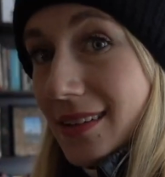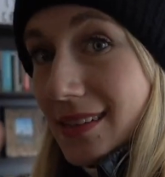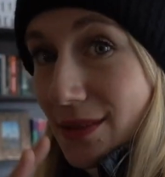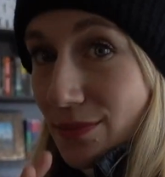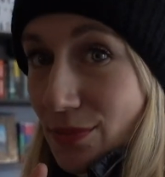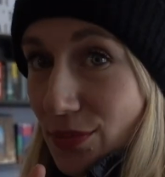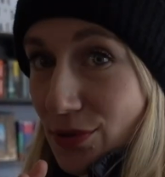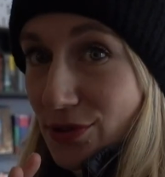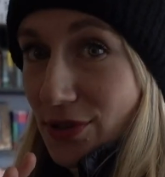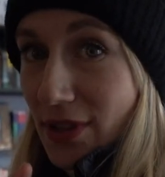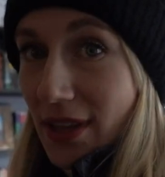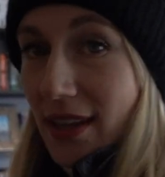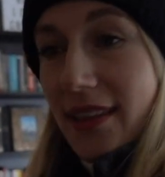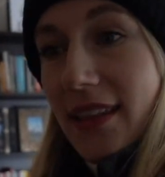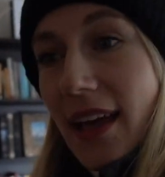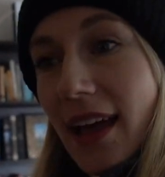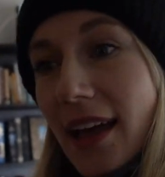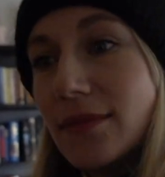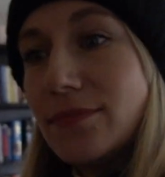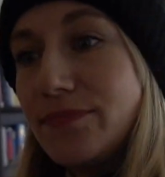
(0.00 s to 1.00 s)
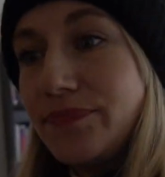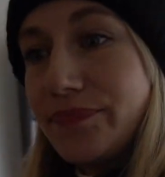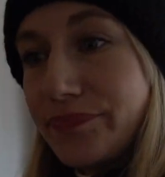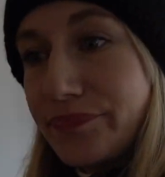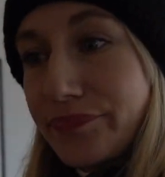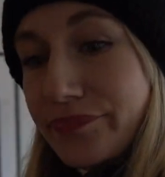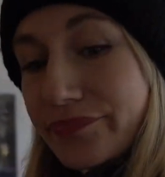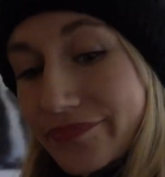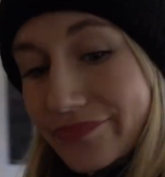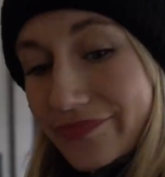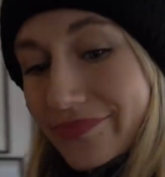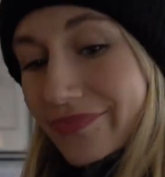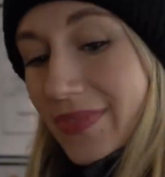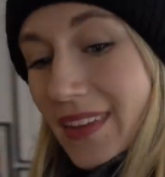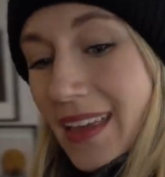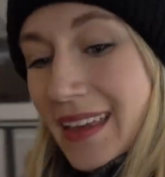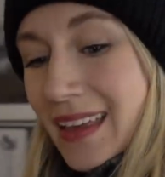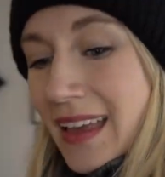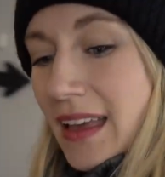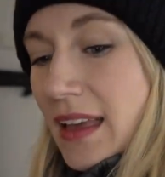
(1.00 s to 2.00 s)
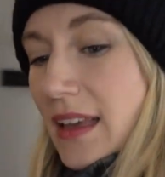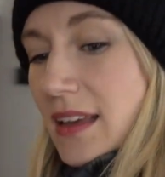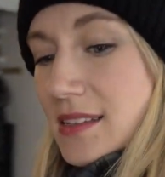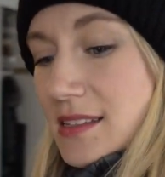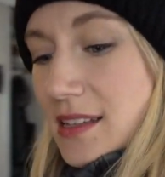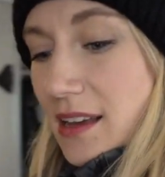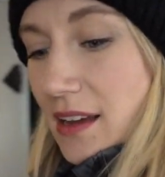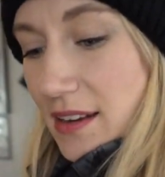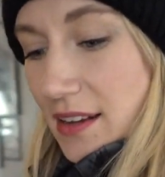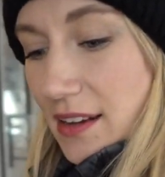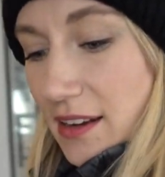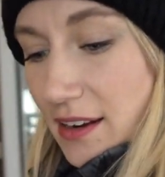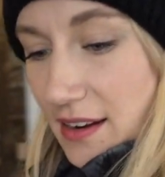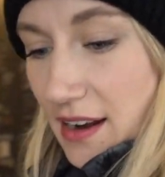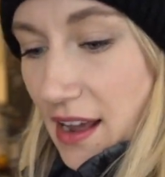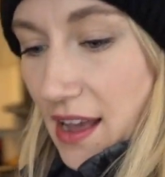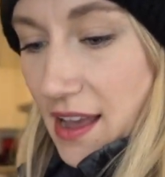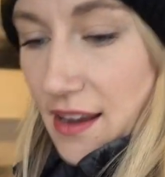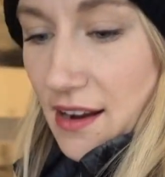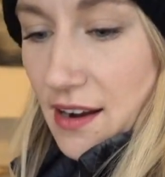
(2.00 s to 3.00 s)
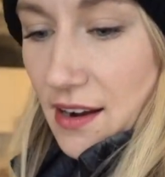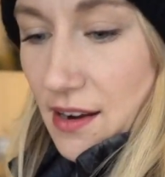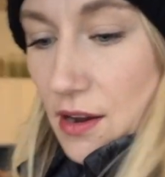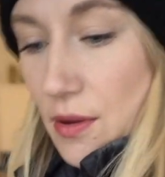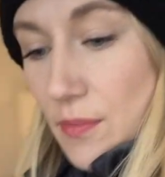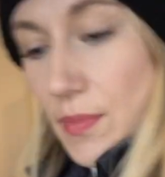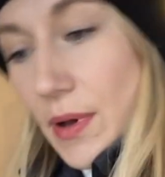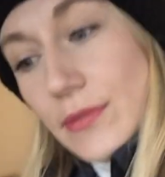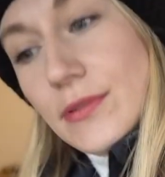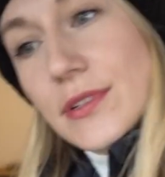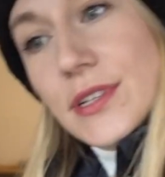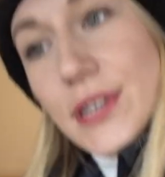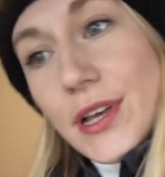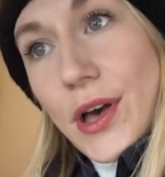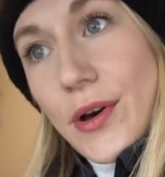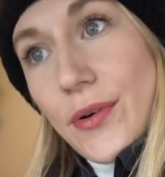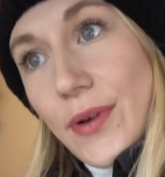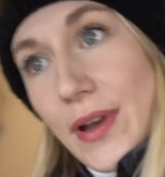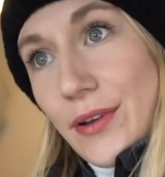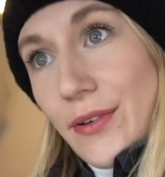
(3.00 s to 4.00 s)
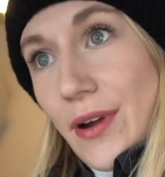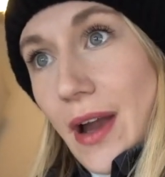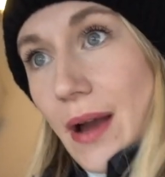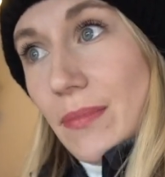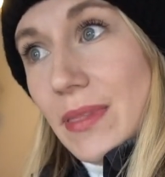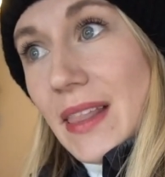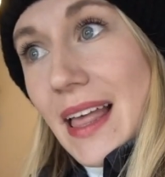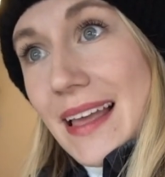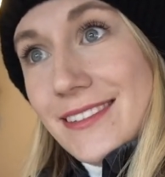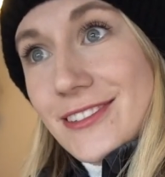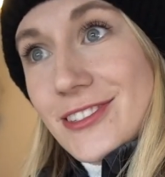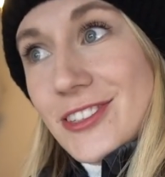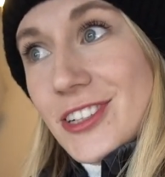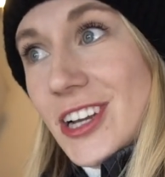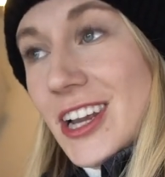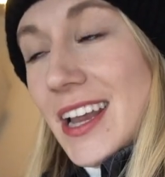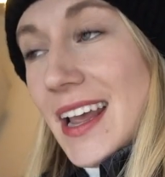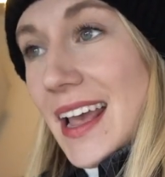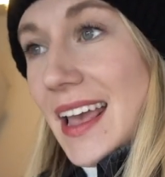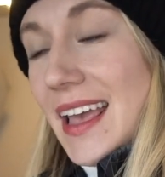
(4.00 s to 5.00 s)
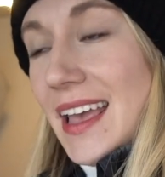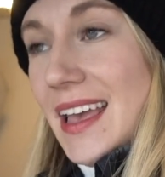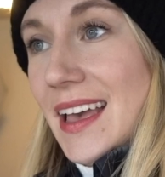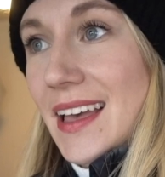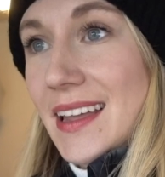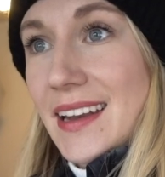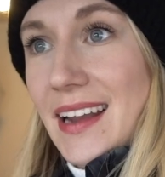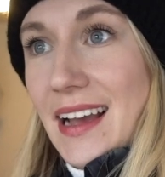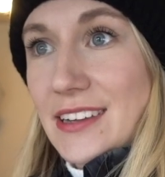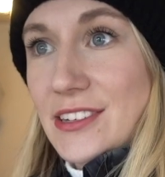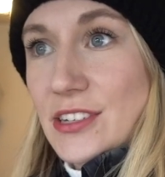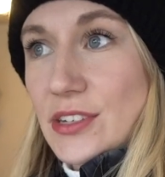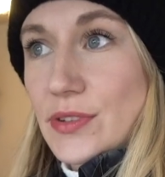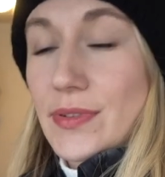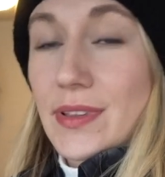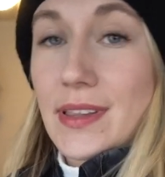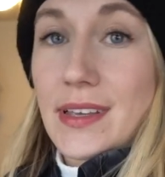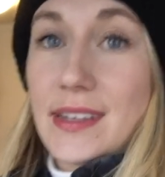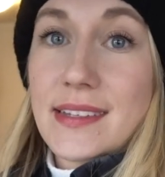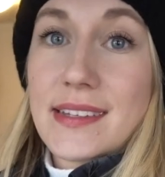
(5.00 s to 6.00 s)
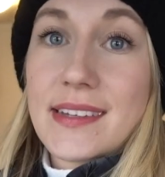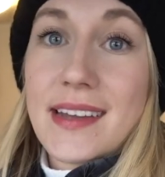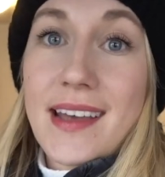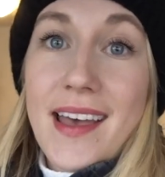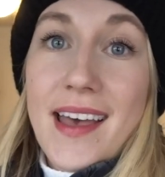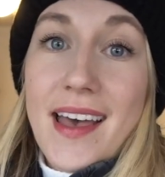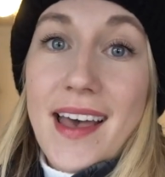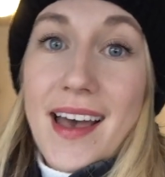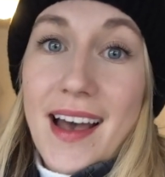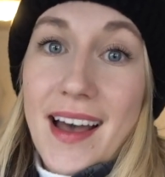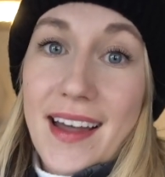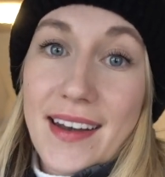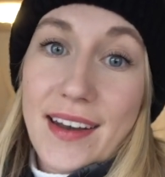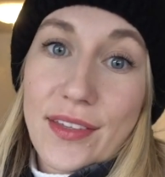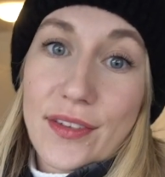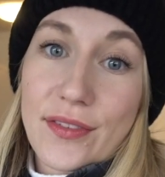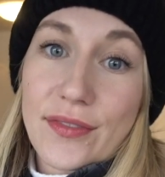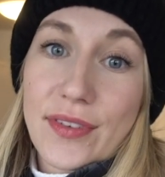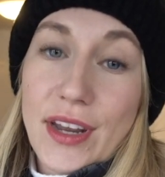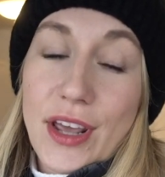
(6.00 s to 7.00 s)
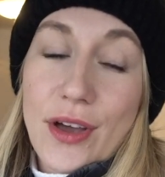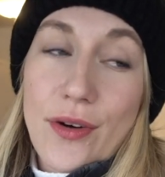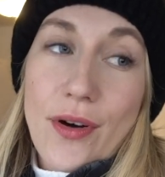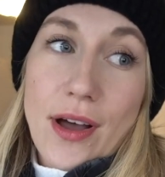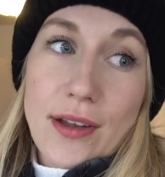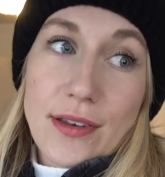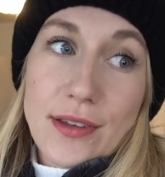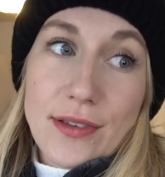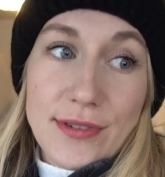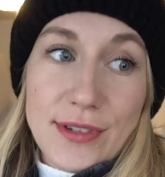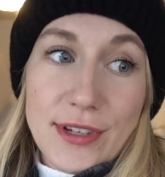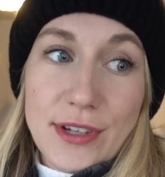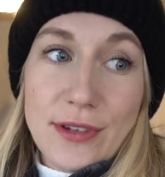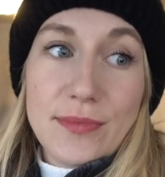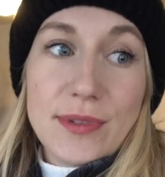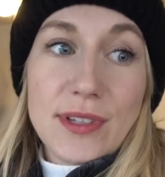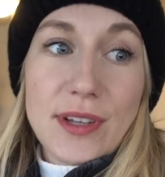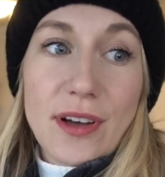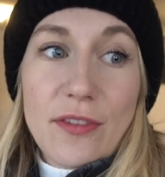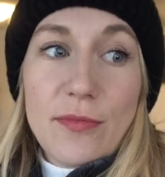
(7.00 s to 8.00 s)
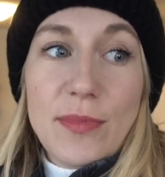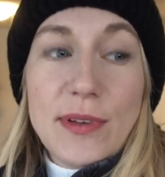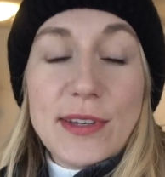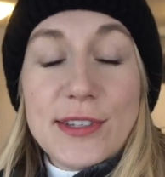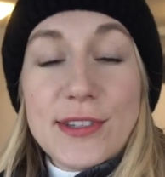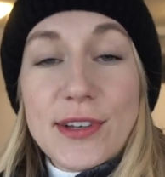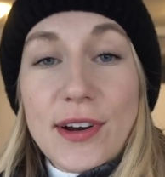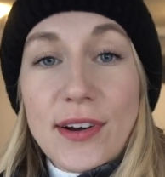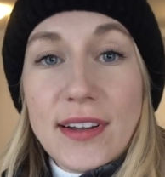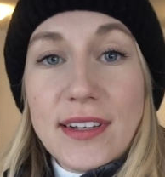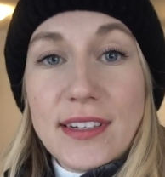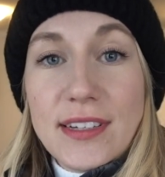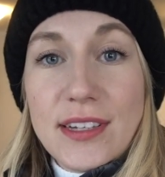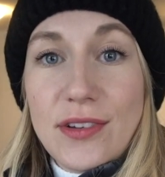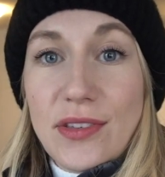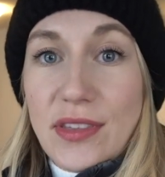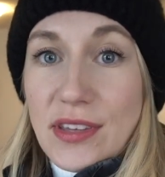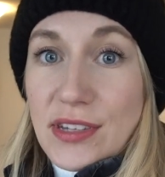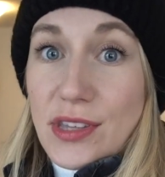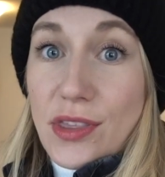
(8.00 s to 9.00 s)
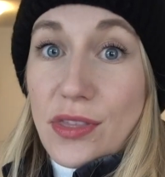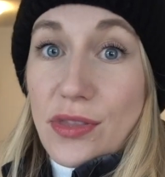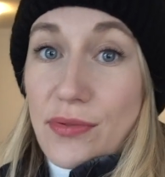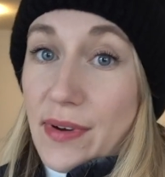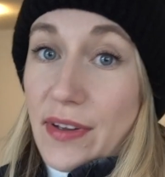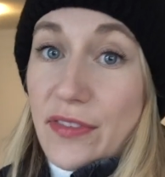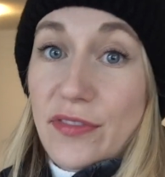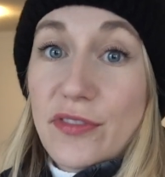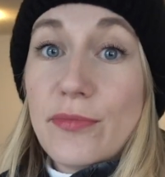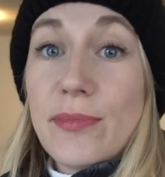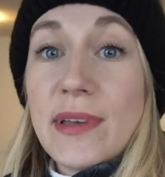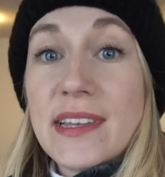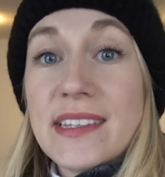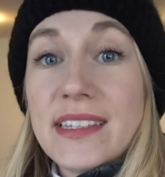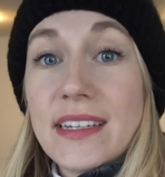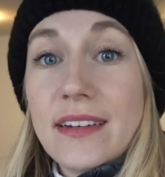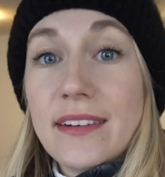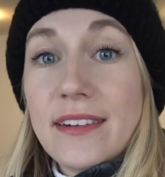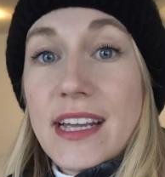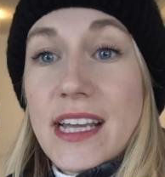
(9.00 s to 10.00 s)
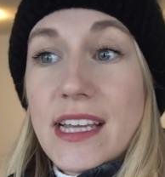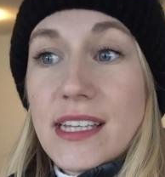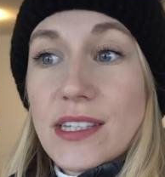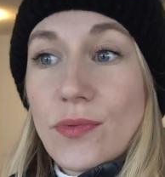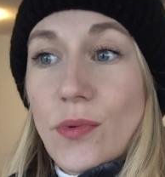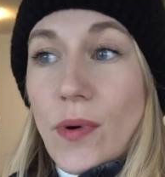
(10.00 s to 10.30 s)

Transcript: Some bougie like that. Scotty and I are about to go and grab lunch and I just released another video on YouTube. So I've been starting to do this Thriftmas series